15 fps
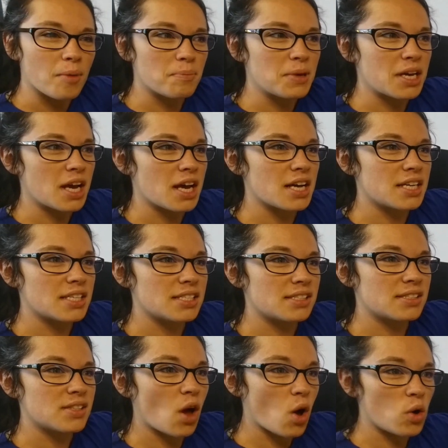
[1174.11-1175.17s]

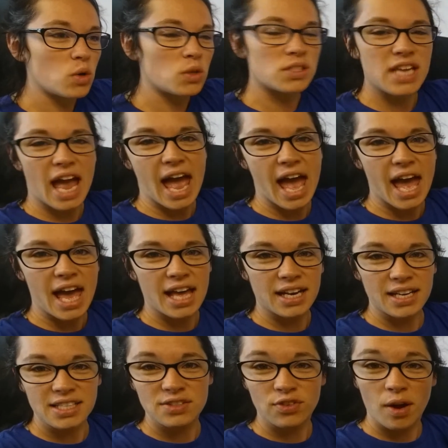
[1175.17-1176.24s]
because old ed
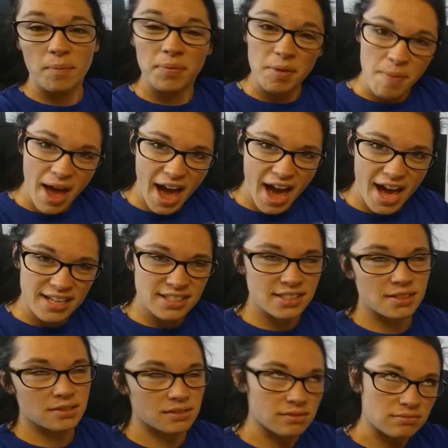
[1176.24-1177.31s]
is from the
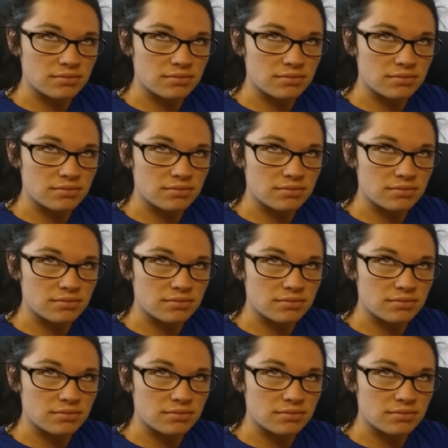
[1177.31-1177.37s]
past,